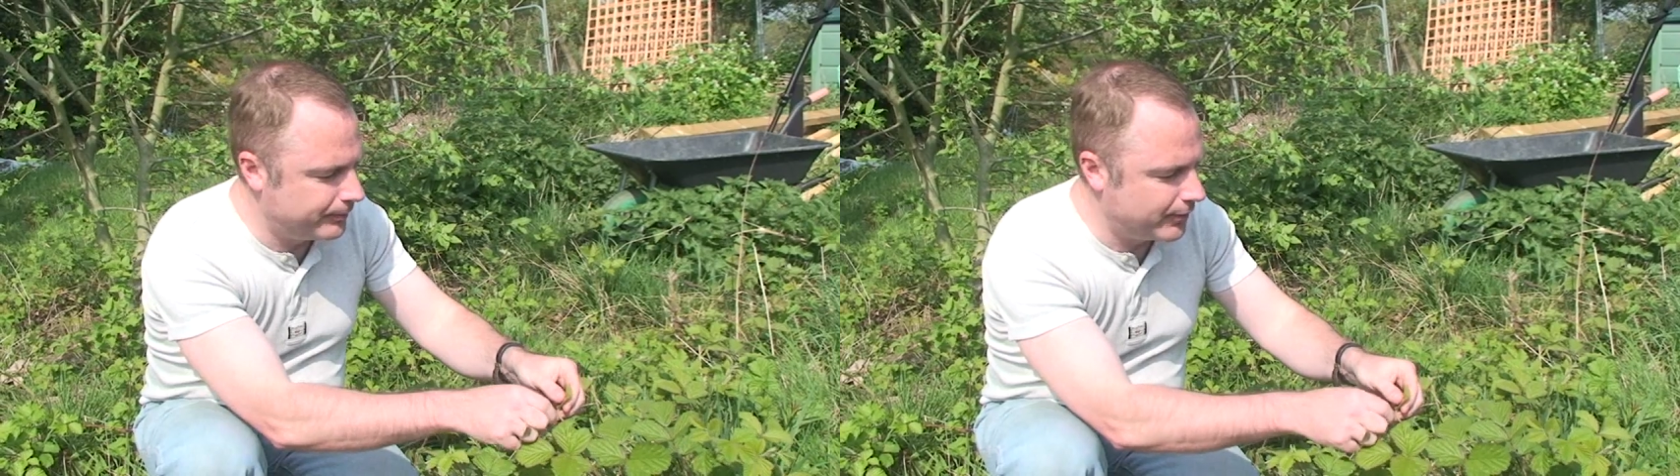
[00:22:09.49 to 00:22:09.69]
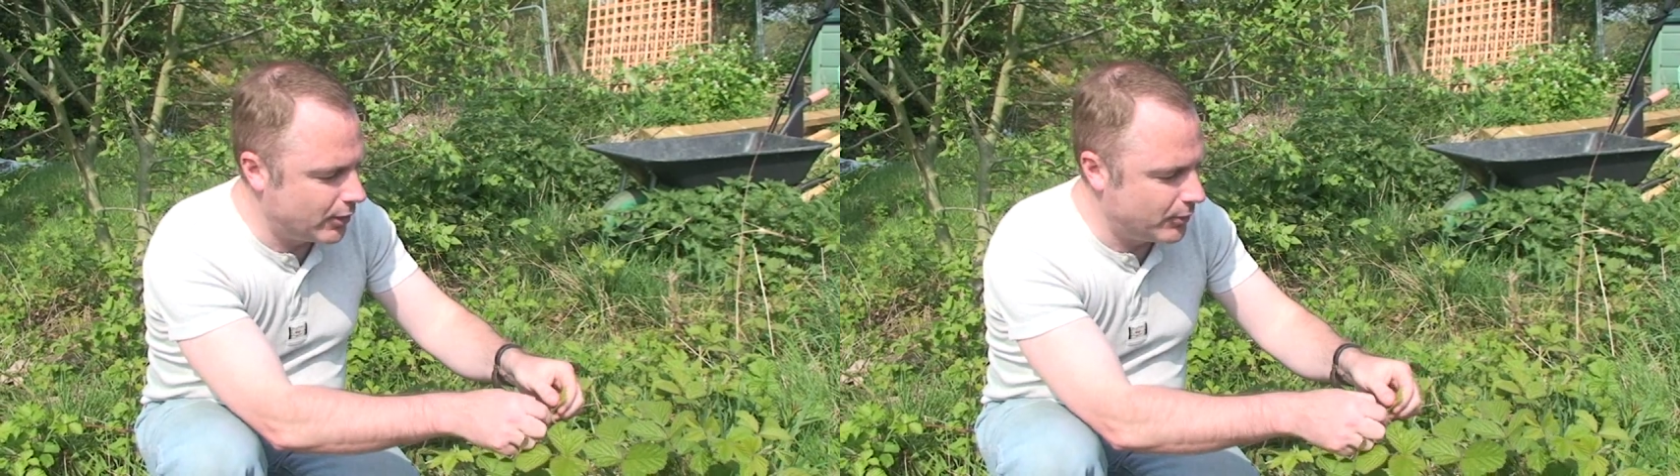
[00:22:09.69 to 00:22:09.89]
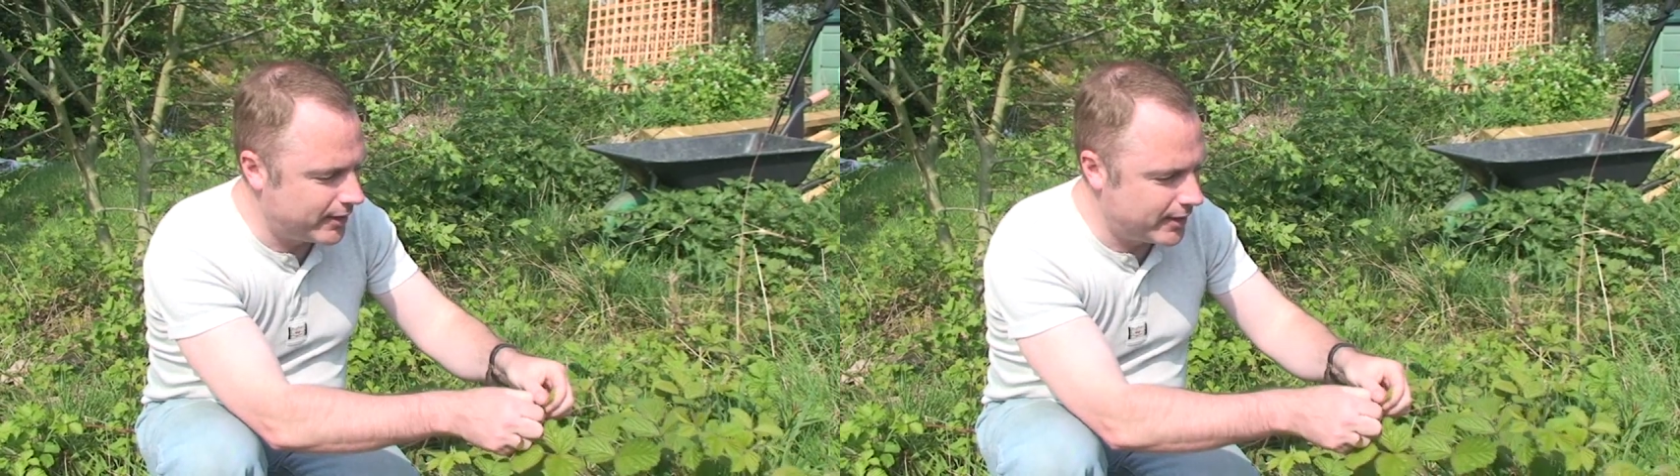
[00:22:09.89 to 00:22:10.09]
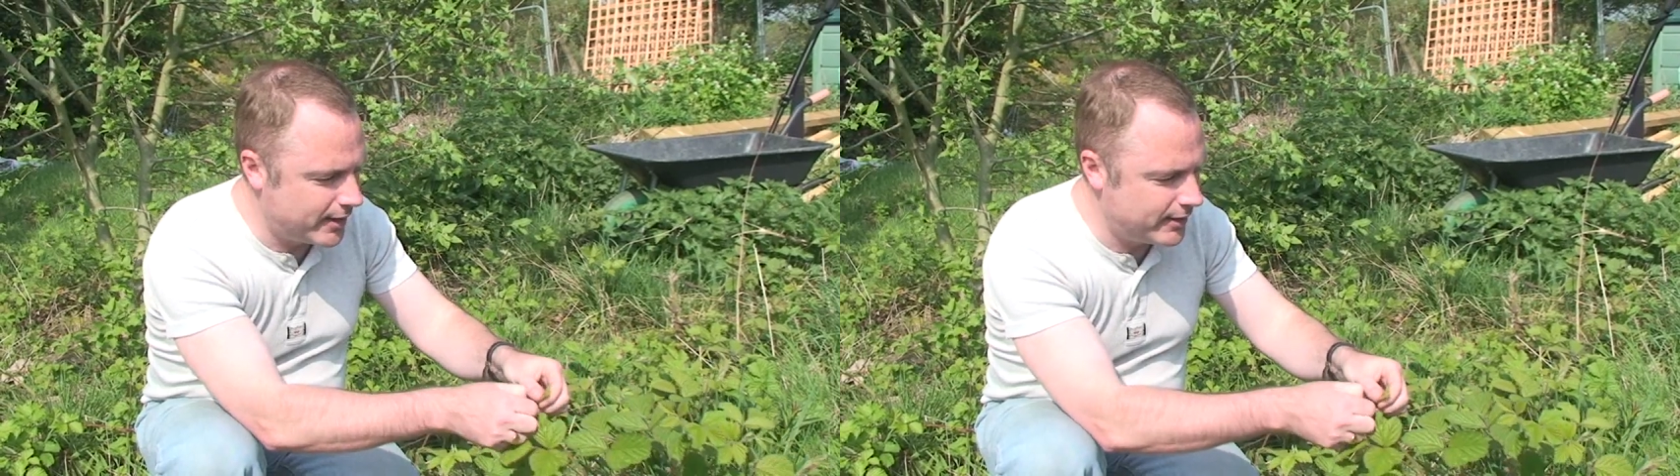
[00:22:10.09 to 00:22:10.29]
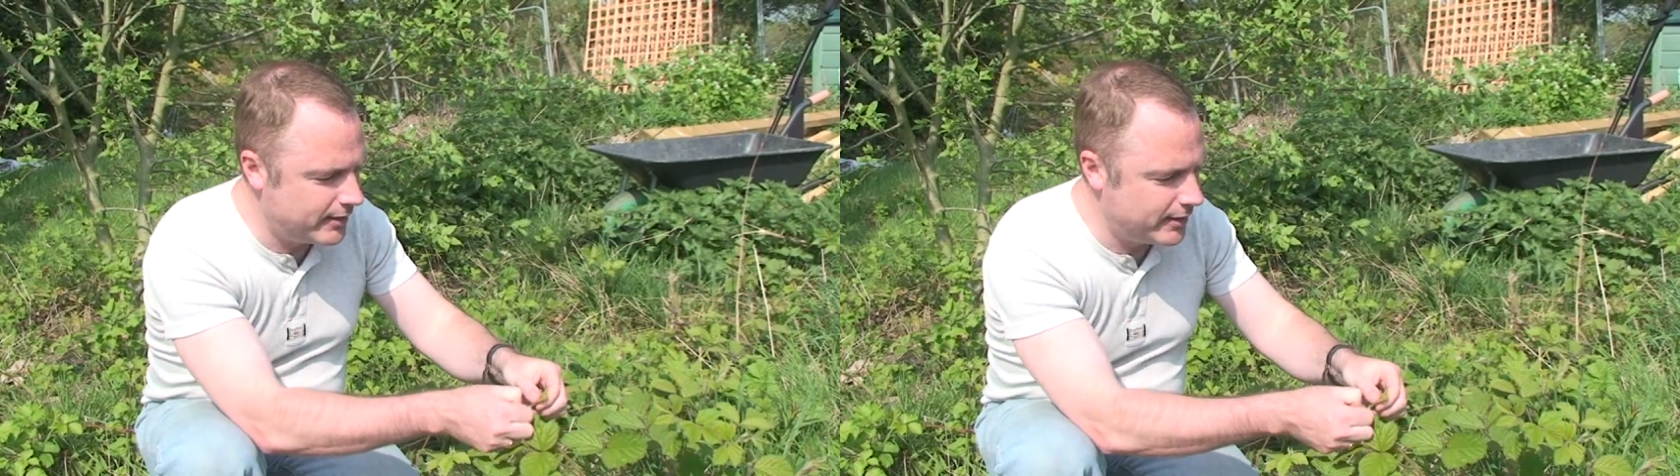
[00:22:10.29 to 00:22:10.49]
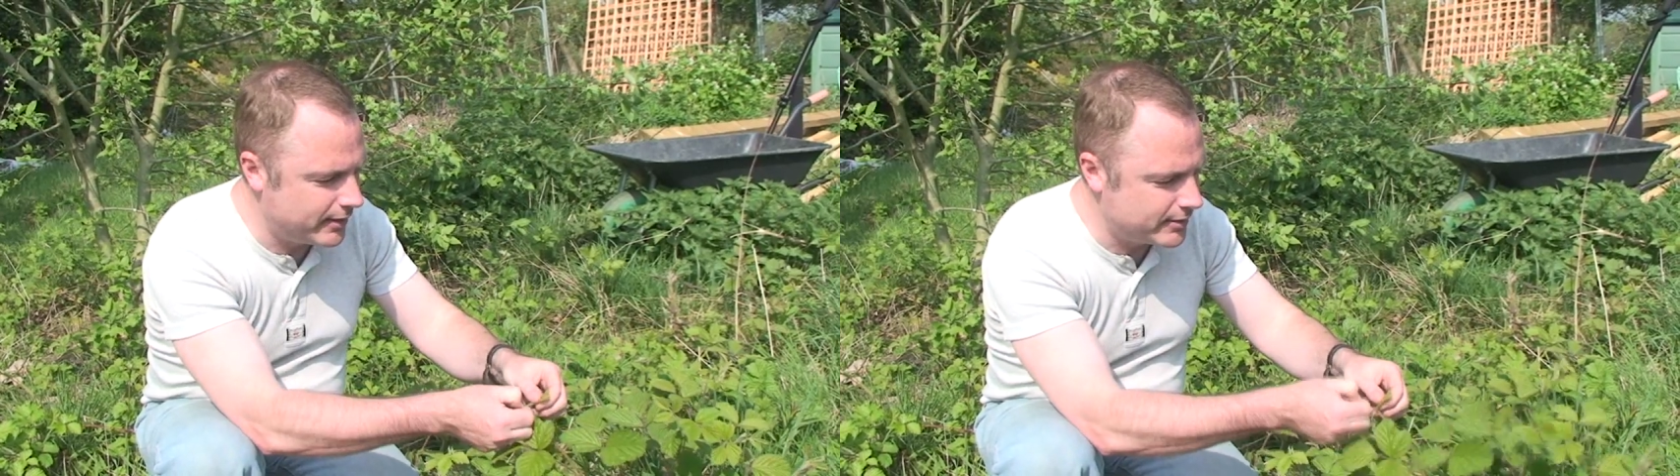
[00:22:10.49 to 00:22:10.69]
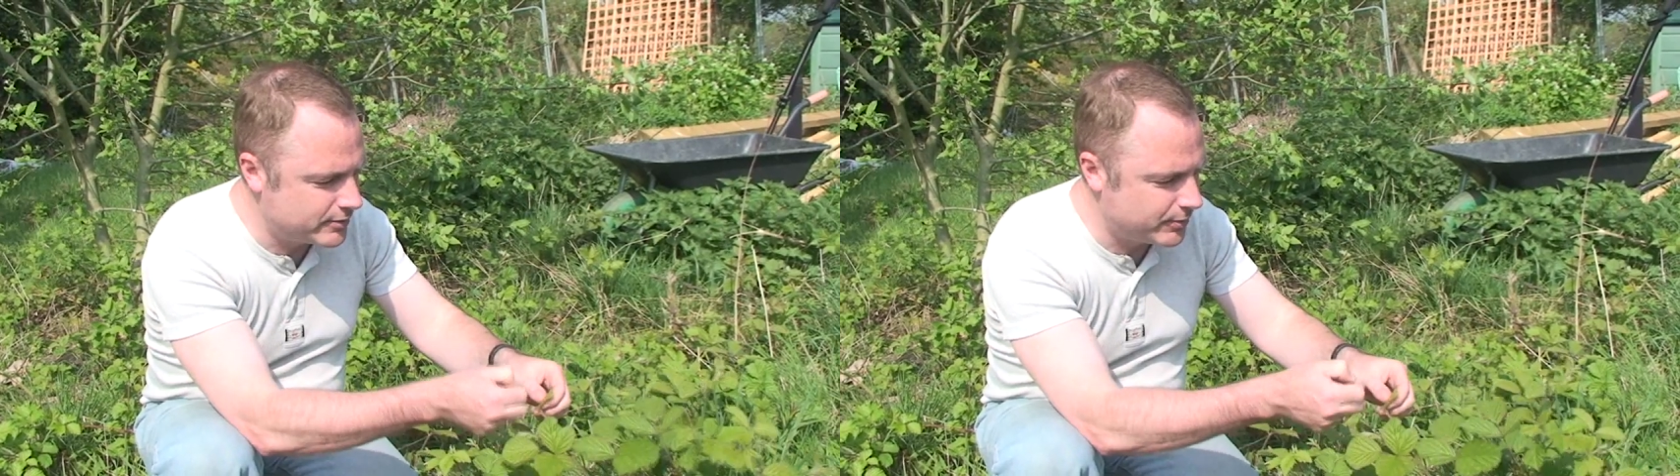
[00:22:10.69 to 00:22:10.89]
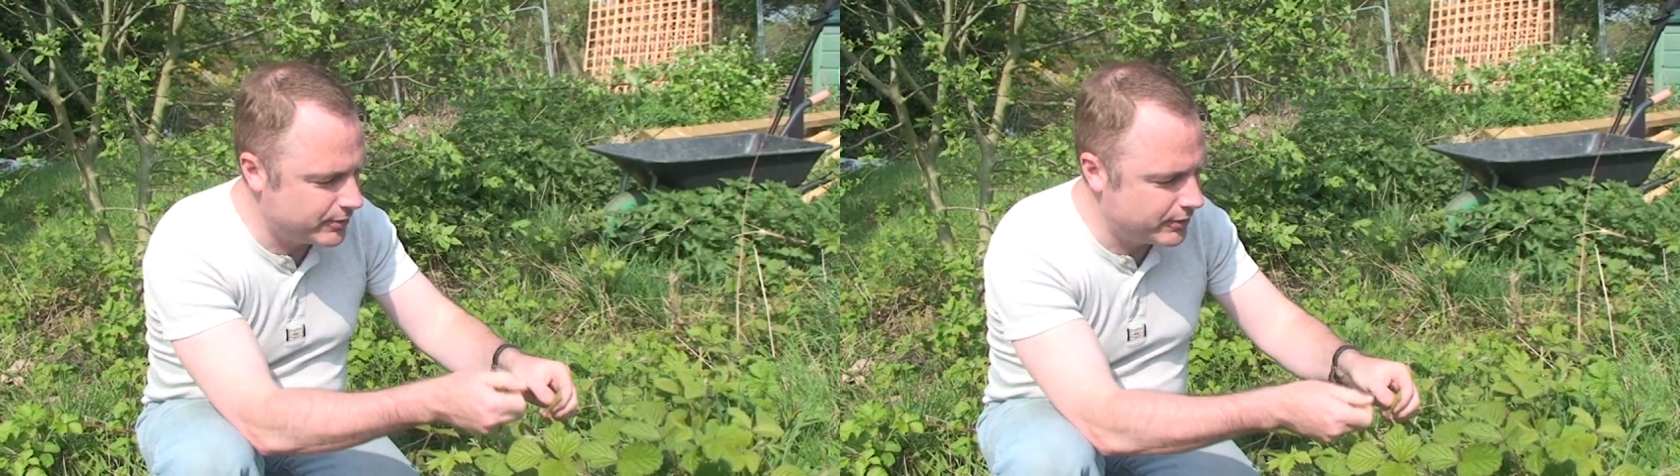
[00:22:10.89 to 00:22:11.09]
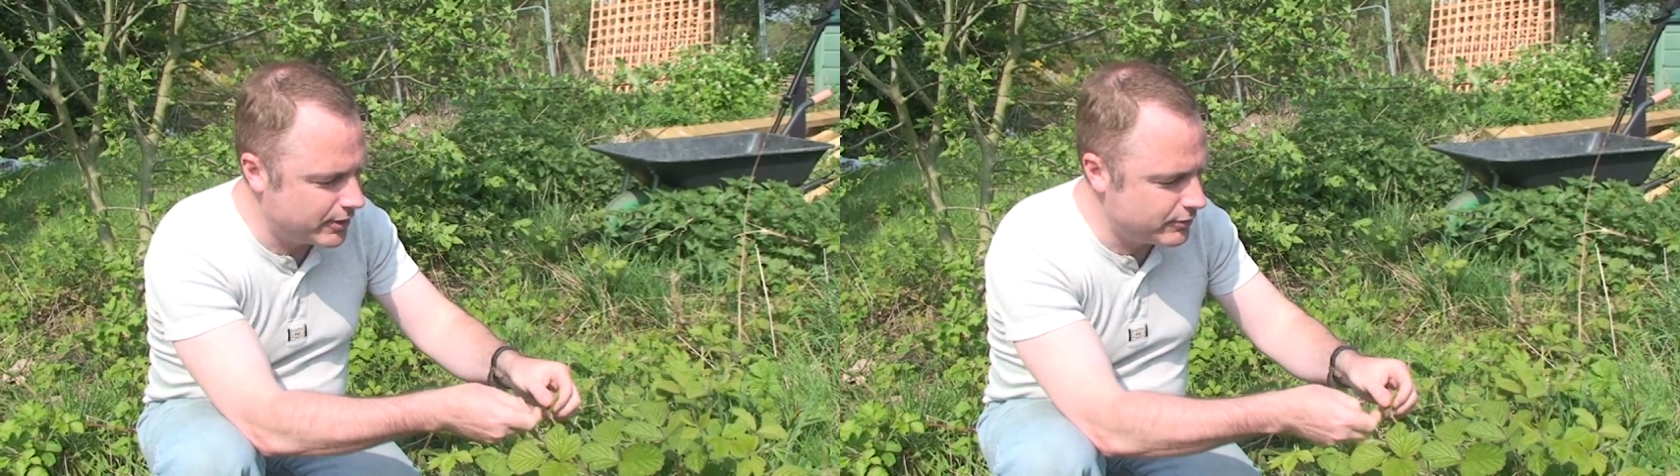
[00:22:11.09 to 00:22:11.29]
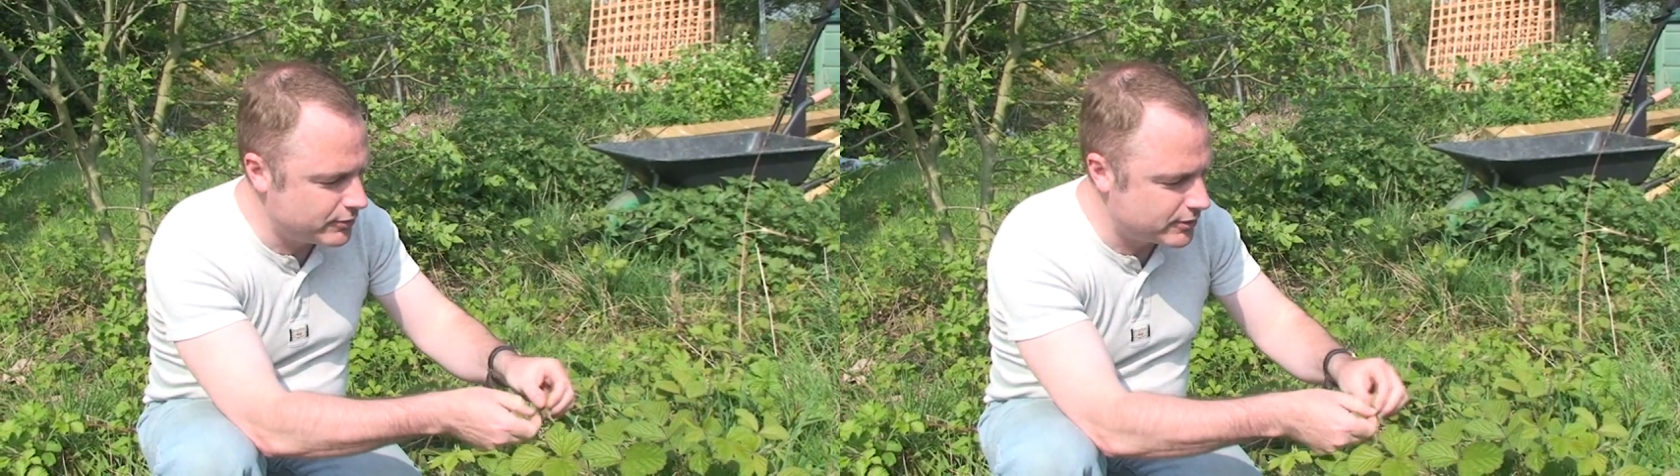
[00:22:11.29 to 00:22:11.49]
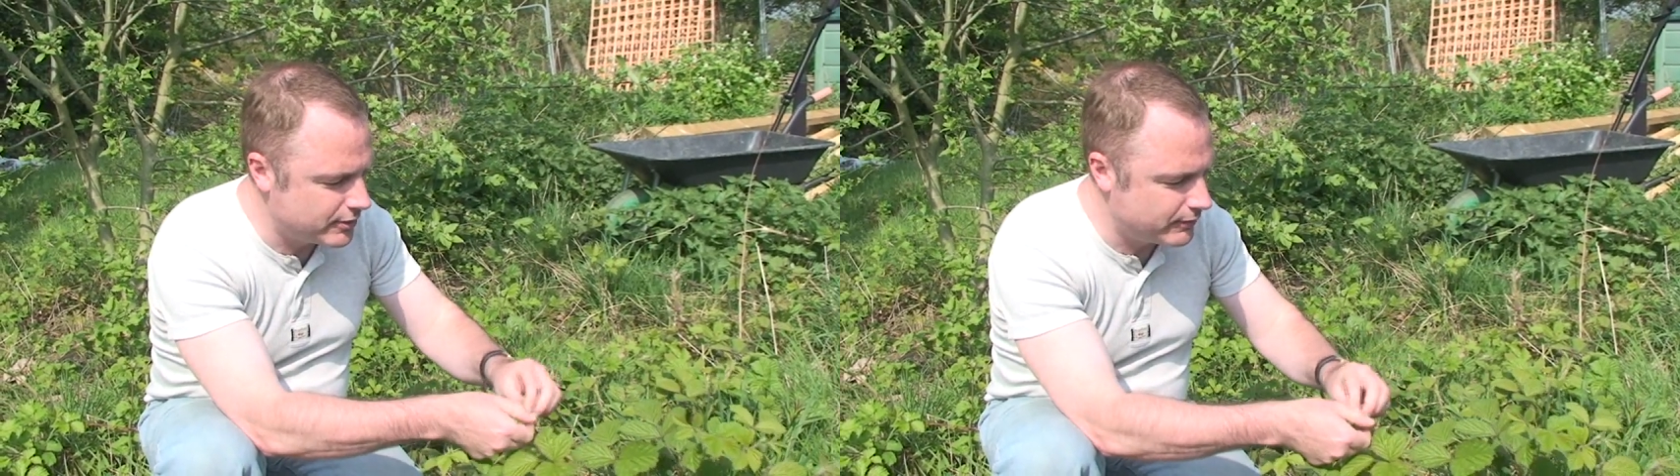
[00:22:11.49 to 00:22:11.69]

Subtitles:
Now again, it's one of those that